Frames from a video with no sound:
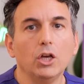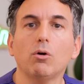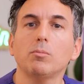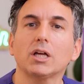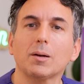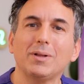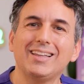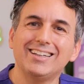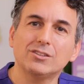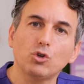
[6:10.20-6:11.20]
And we're going to
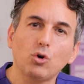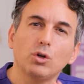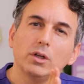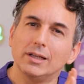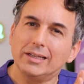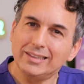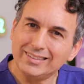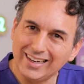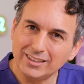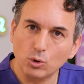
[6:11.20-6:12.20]
repeat this
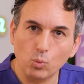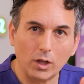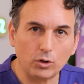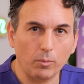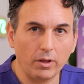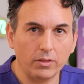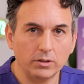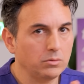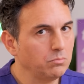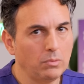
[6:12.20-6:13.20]
3 or 4 times.
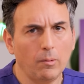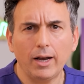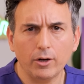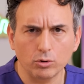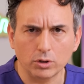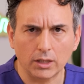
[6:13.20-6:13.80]
I'm good with 3.